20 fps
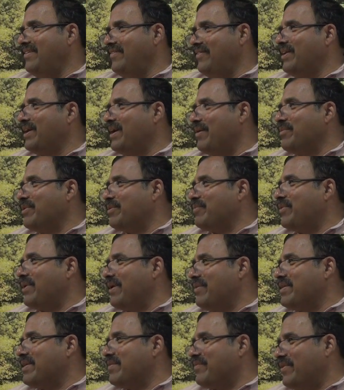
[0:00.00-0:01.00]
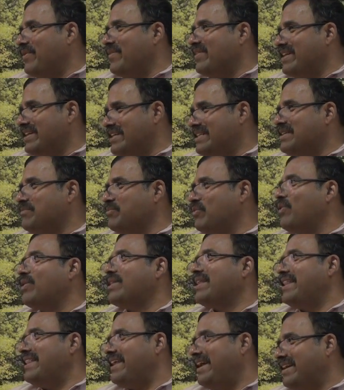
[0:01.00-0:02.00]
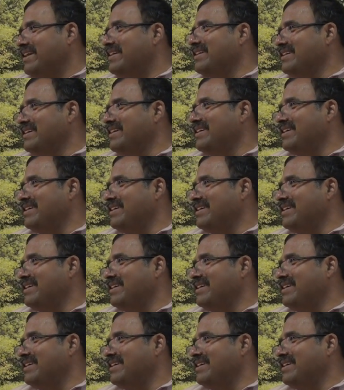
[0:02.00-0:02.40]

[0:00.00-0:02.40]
we'll come to Purna Madhana Purna. It's more than that.